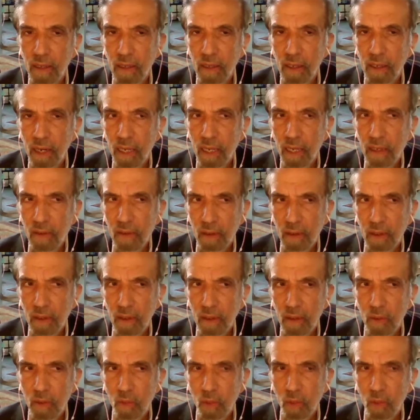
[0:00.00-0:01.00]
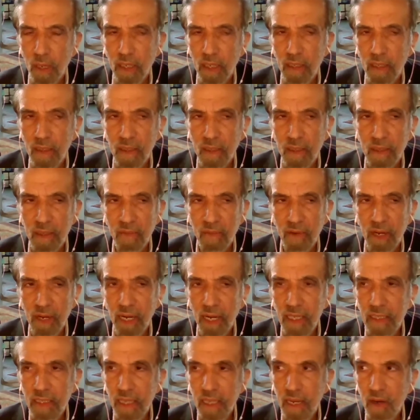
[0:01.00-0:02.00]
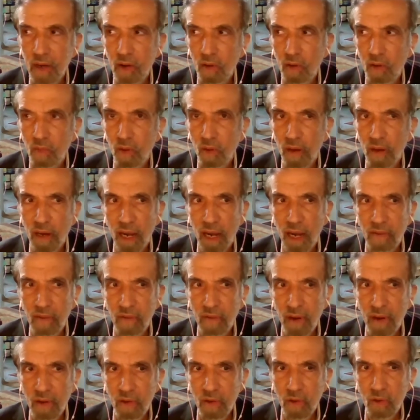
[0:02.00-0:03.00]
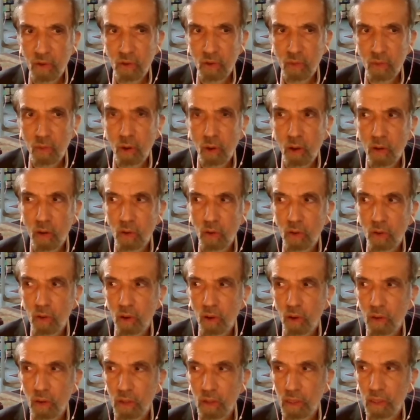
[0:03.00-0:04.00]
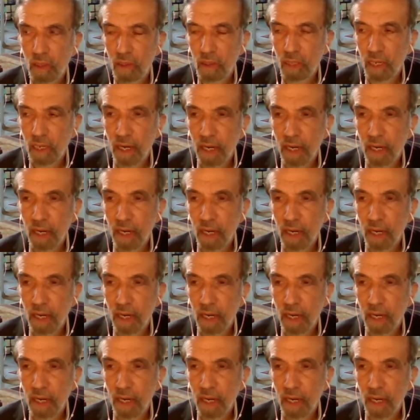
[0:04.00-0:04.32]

Like when I think of what I will do tomorrow or the